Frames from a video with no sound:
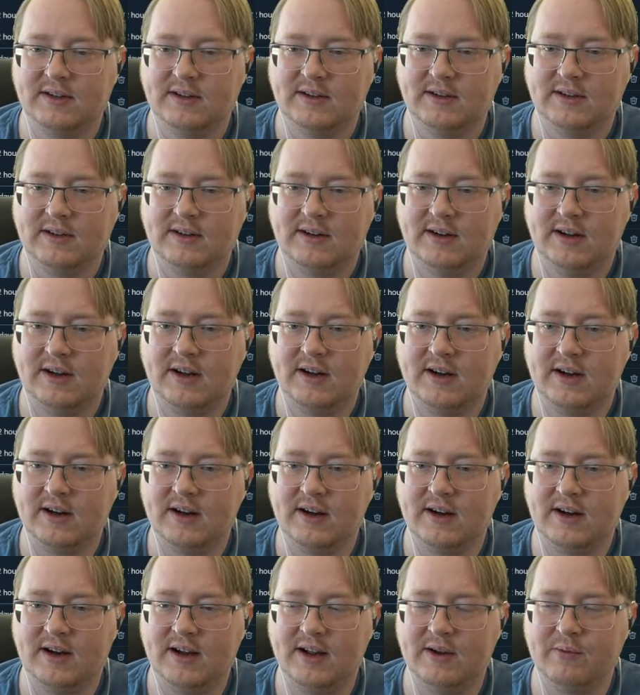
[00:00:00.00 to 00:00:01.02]

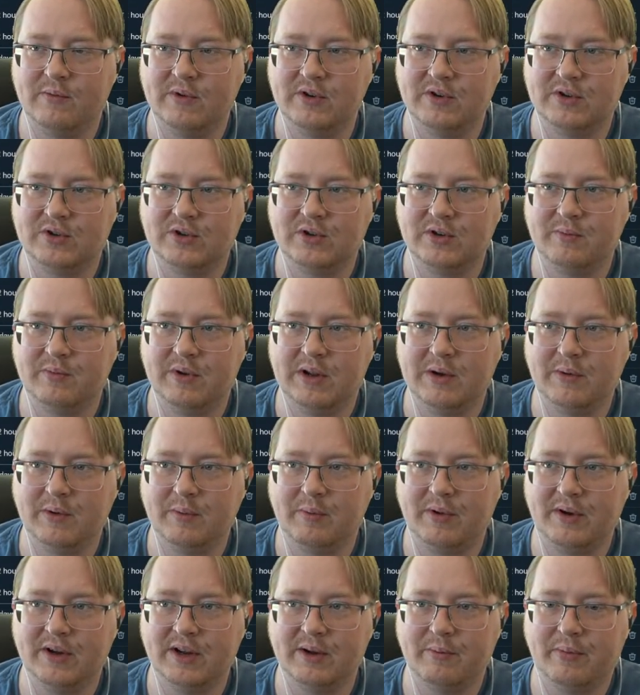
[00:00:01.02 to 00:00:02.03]
And we should be able to
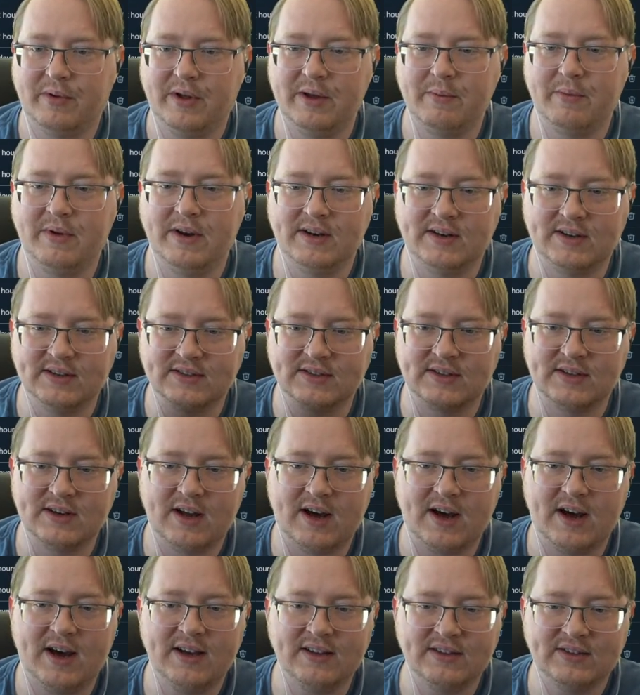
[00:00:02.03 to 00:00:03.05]
plug and play, but it does
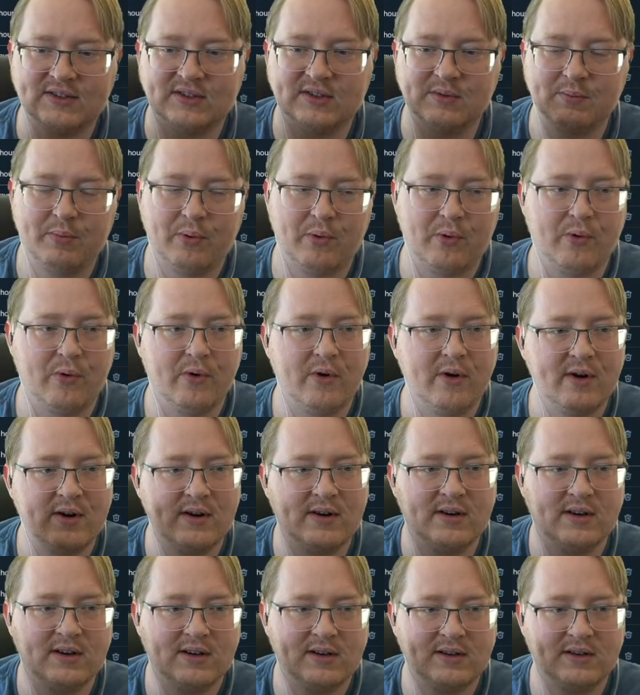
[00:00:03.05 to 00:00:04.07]
not
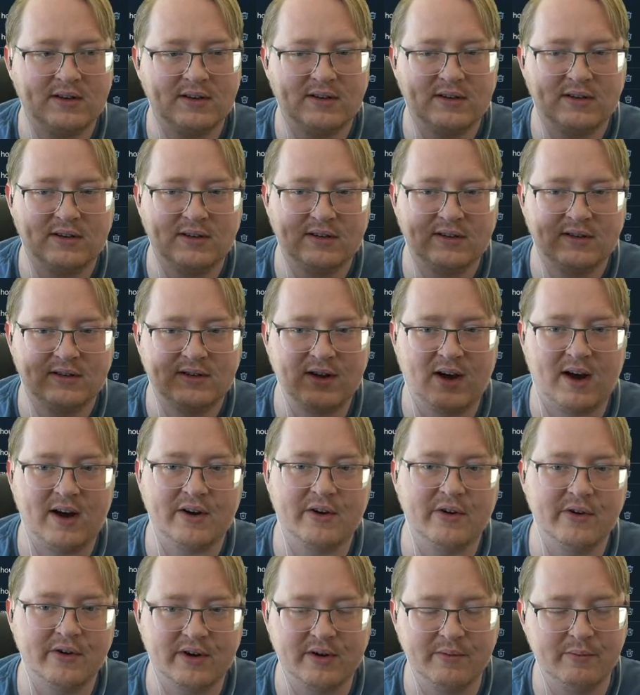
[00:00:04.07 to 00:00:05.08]
support
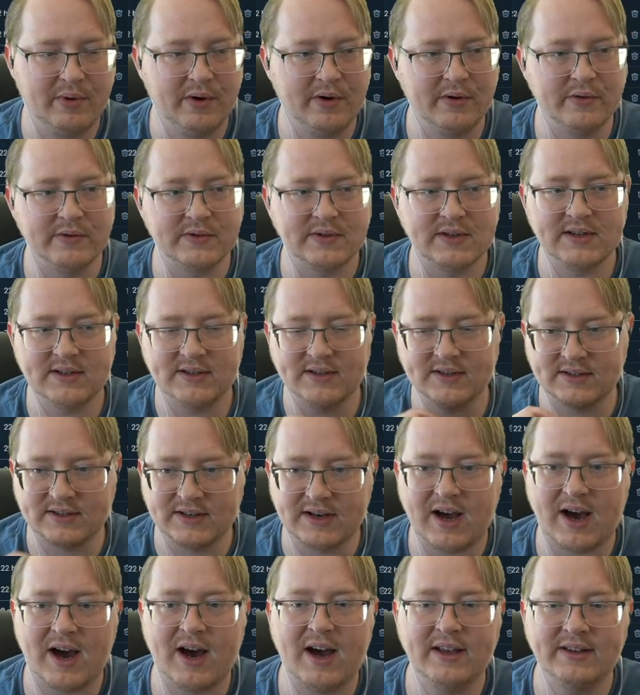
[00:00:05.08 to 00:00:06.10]
Docker Compose. It does
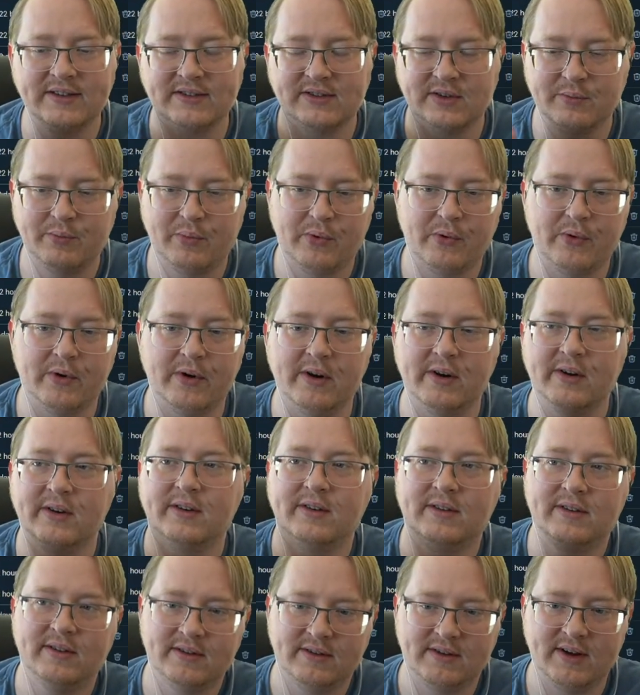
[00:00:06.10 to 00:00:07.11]
not support
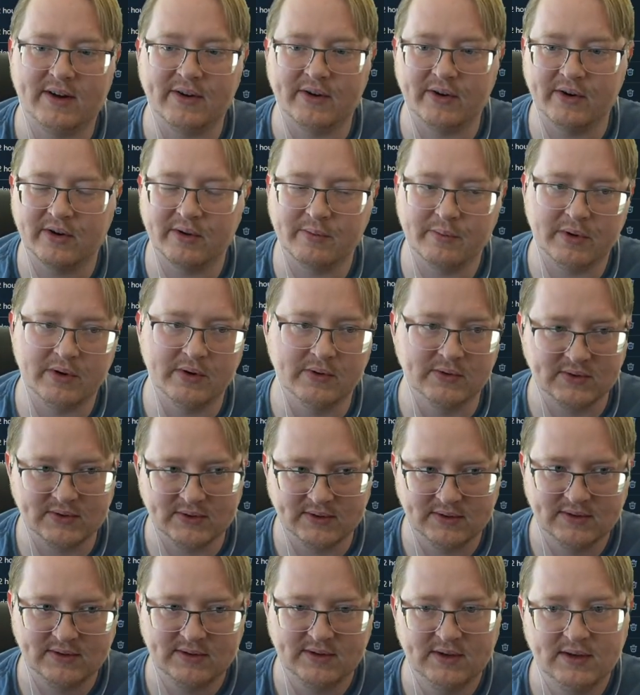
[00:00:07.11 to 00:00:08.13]
Docker Compose
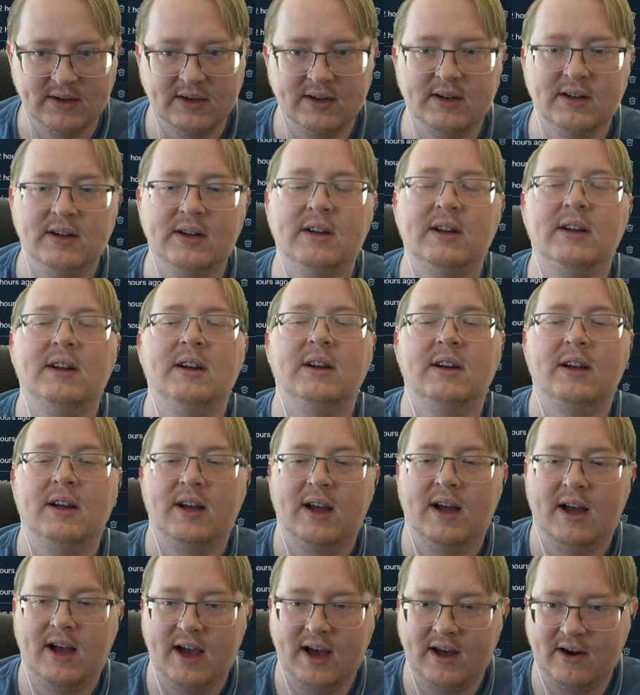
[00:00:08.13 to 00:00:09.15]

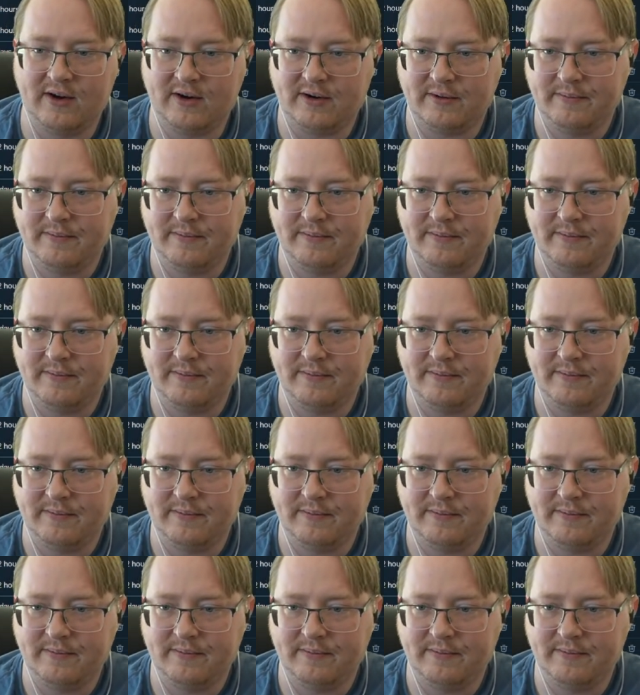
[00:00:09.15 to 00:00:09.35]
at all.